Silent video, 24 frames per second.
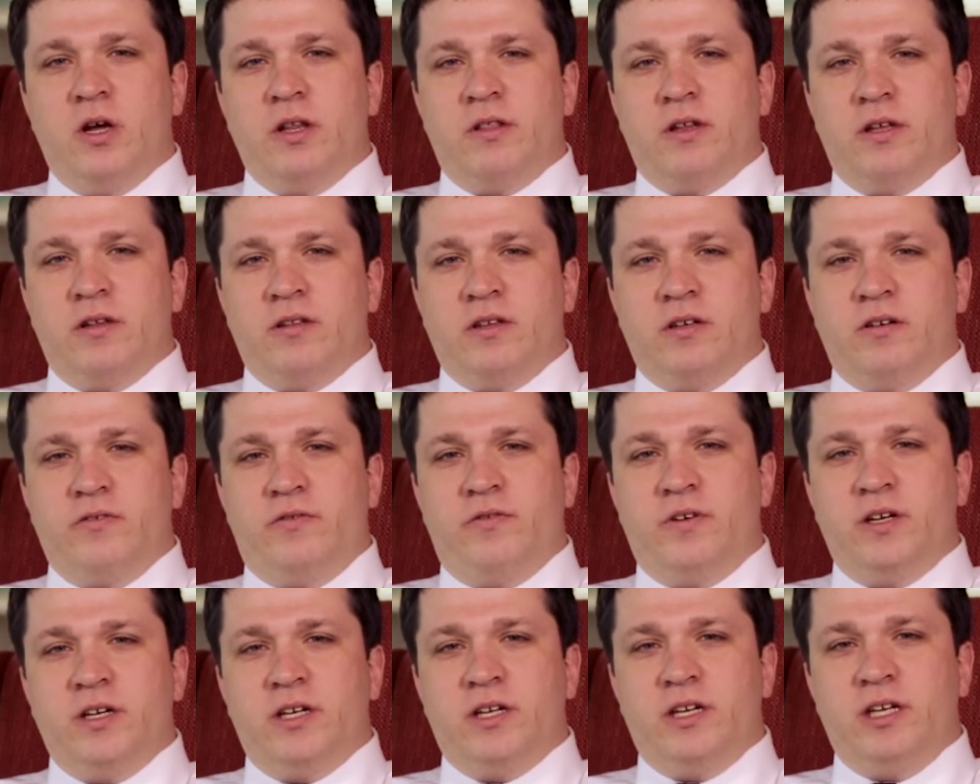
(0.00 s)
that the
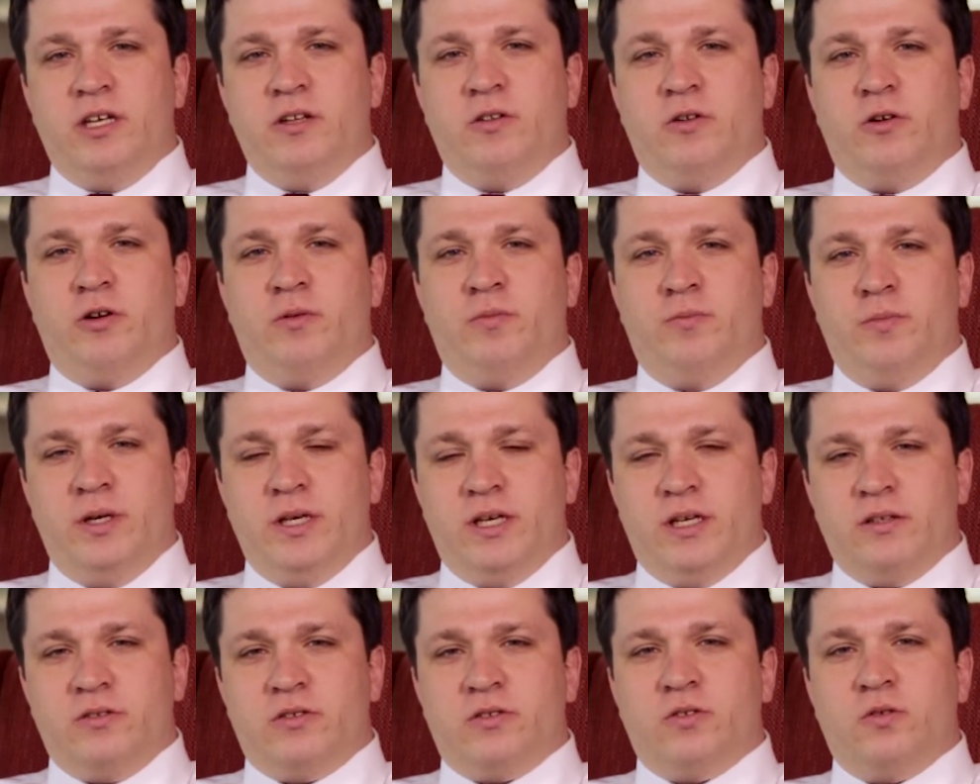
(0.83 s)
defendant either
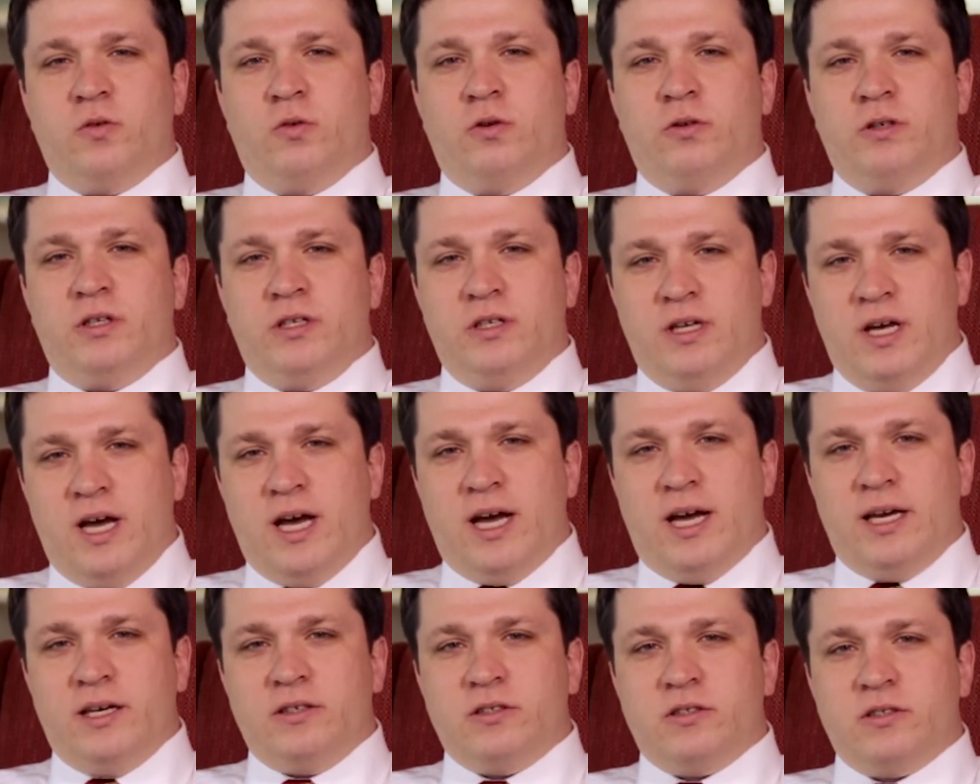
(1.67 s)
admits or
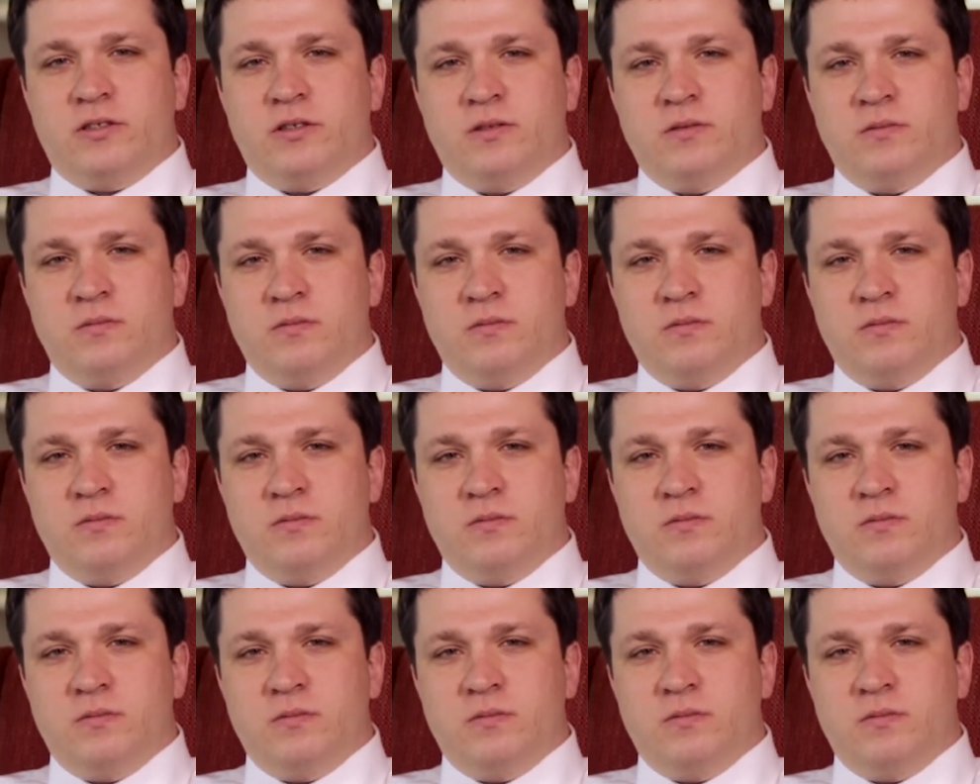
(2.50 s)
denies.